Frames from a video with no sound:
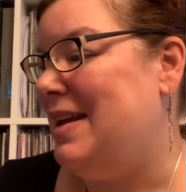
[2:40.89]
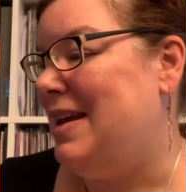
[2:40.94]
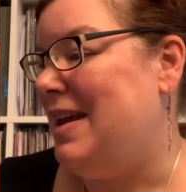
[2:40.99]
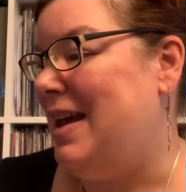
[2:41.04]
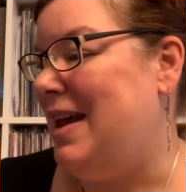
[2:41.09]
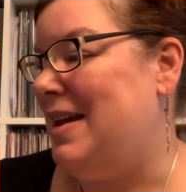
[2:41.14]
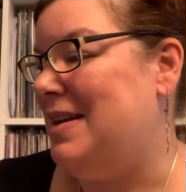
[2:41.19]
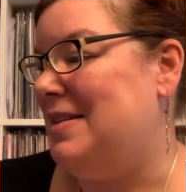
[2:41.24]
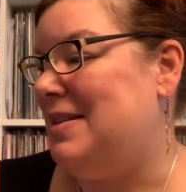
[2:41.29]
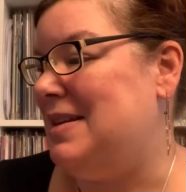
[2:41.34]

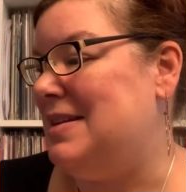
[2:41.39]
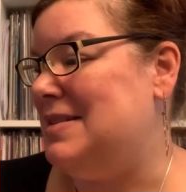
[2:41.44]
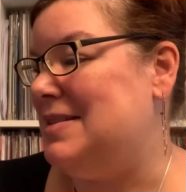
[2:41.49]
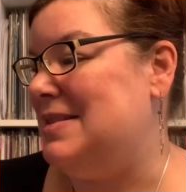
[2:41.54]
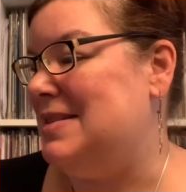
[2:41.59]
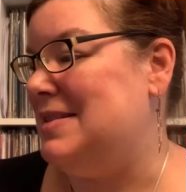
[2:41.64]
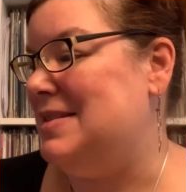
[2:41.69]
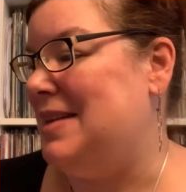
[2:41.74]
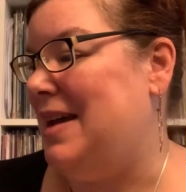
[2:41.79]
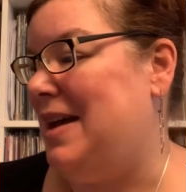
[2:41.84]
Analyze
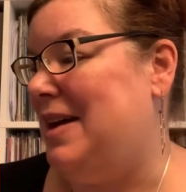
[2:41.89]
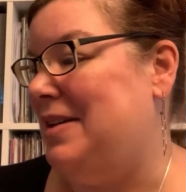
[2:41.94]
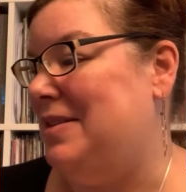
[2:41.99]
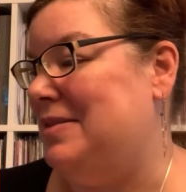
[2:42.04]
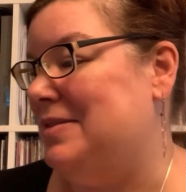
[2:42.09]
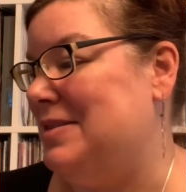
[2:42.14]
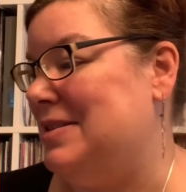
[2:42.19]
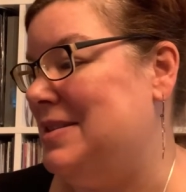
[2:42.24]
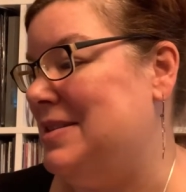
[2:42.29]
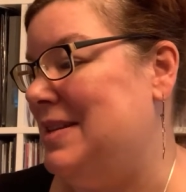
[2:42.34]
the
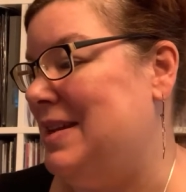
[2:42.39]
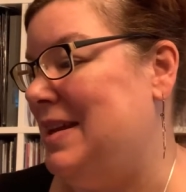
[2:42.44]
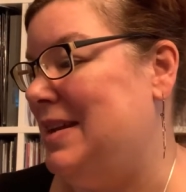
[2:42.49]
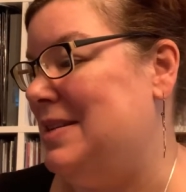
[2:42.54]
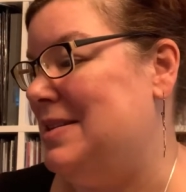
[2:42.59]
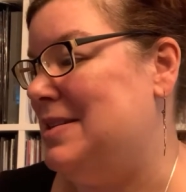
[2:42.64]
sound in a